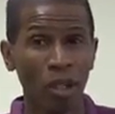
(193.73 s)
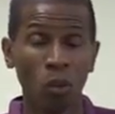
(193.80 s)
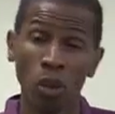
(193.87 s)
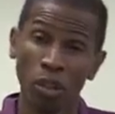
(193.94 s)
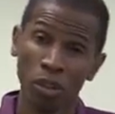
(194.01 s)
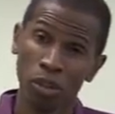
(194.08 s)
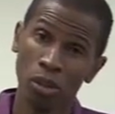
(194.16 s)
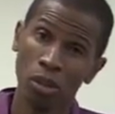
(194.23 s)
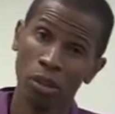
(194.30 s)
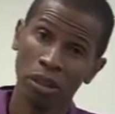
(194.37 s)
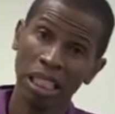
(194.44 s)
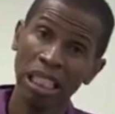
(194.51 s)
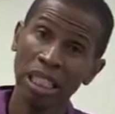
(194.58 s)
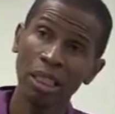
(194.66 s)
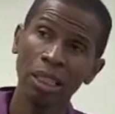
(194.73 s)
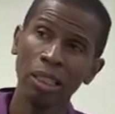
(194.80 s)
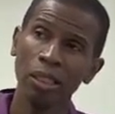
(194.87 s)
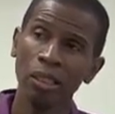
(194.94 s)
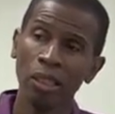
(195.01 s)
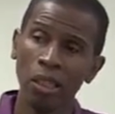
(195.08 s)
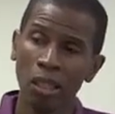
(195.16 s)
whether you're
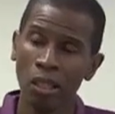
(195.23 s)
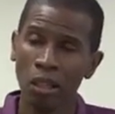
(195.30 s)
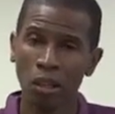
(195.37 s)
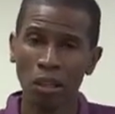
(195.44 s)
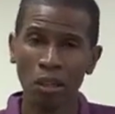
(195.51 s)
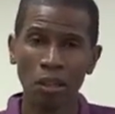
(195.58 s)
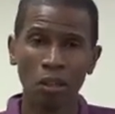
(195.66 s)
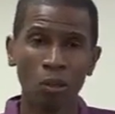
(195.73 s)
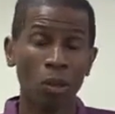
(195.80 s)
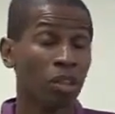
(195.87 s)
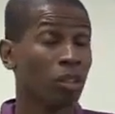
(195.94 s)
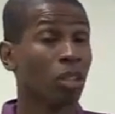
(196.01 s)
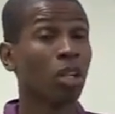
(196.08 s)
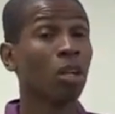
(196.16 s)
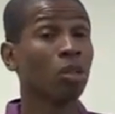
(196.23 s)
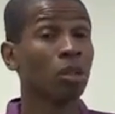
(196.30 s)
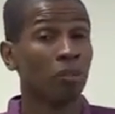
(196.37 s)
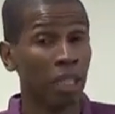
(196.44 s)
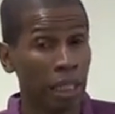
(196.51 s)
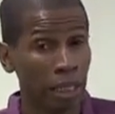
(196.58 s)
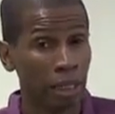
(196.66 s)
healing or whether you're
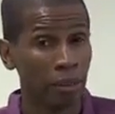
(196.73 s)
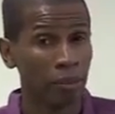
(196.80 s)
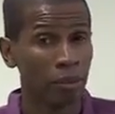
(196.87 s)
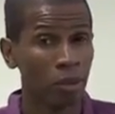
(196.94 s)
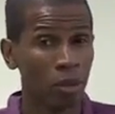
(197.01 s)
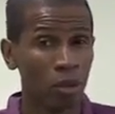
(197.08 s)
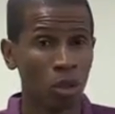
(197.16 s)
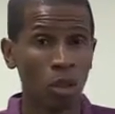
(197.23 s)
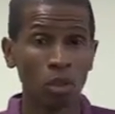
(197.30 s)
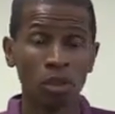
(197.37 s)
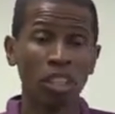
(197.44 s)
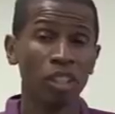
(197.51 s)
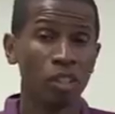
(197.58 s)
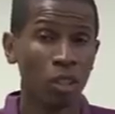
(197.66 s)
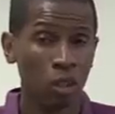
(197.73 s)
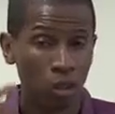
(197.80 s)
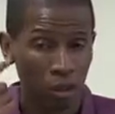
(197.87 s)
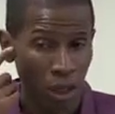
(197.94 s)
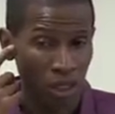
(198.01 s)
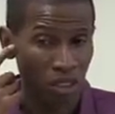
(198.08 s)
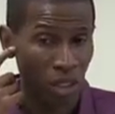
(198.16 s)
cultivating your
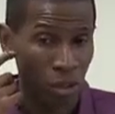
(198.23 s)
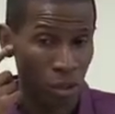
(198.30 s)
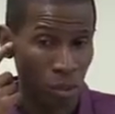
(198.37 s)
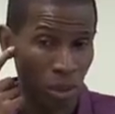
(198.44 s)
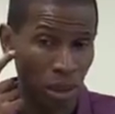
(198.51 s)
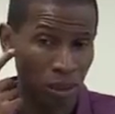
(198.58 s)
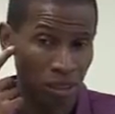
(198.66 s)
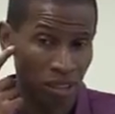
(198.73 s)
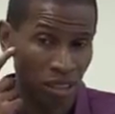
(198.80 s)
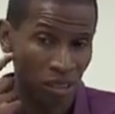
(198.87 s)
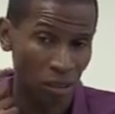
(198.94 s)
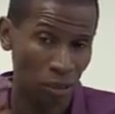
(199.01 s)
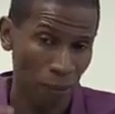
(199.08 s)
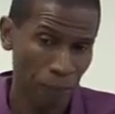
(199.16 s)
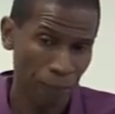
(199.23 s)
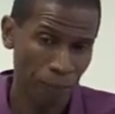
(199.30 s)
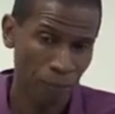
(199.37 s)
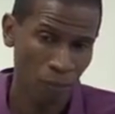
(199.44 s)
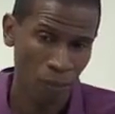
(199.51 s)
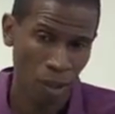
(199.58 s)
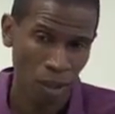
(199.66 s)
own sexual belief system.
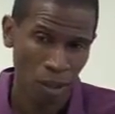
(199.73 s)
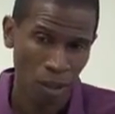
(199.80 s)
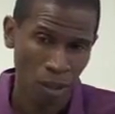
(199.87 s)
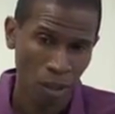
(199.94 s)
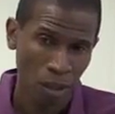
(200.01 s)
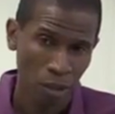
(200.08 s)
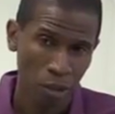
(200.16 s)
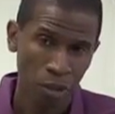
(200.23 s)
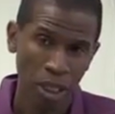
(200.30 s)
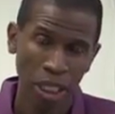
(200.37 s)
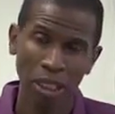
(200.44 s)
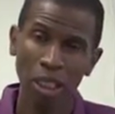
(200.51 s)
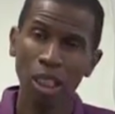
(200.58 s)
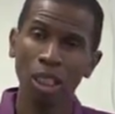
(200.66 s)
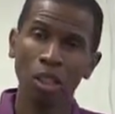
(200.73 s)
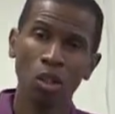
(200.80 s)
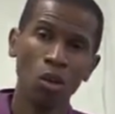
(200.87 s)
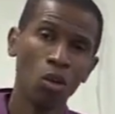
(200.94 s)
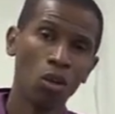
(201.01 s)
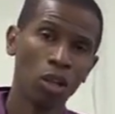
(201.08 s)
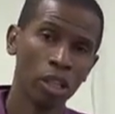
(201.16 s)
You take the color
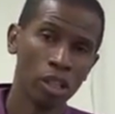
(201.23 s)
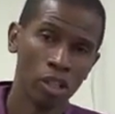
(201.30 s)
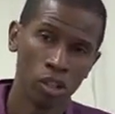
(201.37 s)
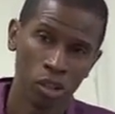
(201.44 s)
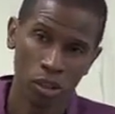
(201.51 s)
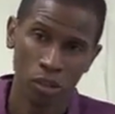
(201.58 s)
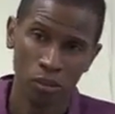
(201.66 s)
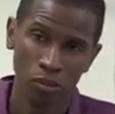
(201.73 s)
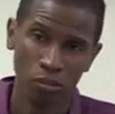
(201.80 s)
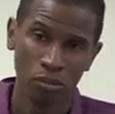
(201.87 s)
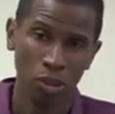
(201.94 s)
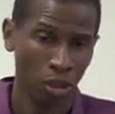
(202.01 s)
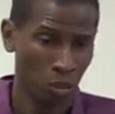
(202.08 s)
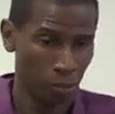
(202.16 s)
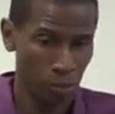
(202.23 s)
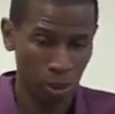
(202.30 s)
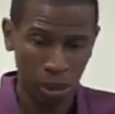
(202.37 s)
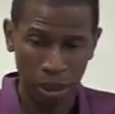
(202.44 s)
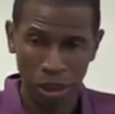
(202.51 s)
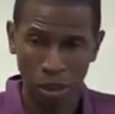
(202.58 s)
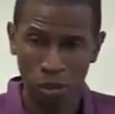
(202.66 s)
orange. There are
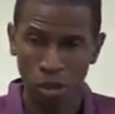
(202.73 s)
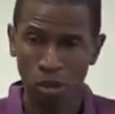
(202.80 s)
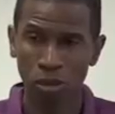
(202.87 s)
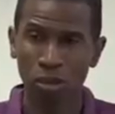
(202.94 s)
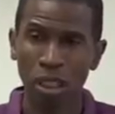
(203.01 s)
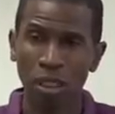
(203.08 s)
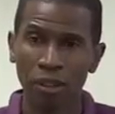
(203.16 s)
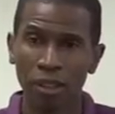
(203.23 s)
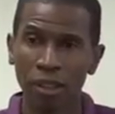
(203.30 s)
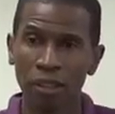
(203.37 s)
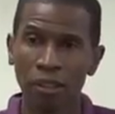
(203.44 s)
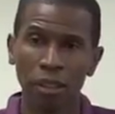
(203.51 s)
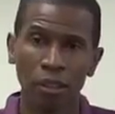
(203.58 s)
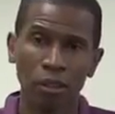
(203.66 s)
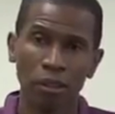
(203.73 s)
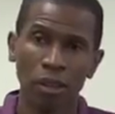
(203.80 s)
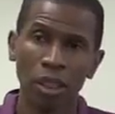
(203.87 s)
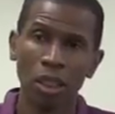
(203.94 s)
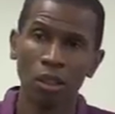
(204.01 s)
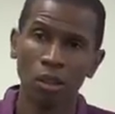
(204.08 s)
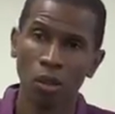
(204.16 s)
plenty of crystals out there that are the
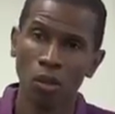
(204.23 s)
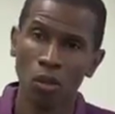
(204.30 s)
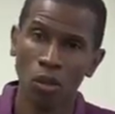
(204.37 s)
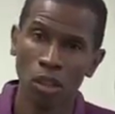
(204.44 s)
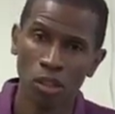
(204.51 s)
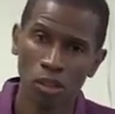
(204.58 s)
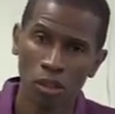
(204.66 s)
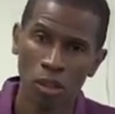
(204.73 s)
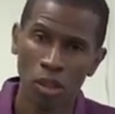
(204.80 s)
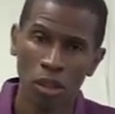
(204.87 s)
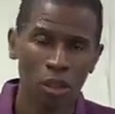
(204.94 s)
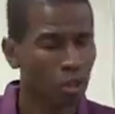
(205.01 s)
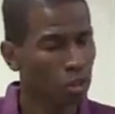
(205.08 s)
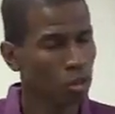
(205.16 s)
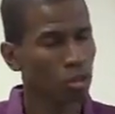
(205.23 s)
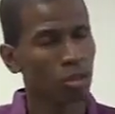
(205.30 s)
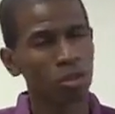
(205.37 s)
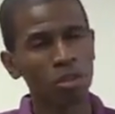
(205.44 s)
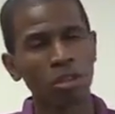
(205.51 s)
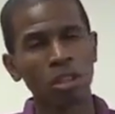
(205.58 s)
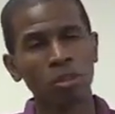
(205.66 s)
color orange. Those
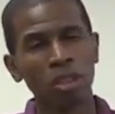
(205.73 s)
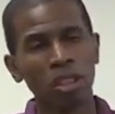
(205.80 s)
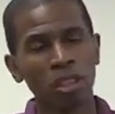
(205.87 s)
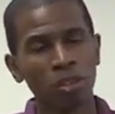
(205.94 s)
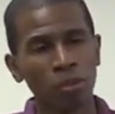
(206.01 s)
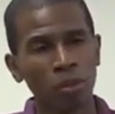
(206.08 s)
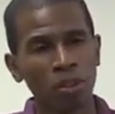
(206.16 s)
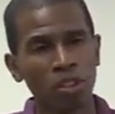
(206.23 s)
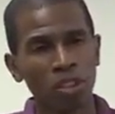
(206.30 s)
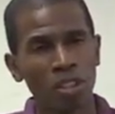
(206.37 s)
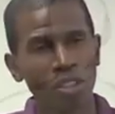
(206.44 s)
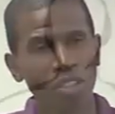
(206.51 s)
crystals are going to be good for the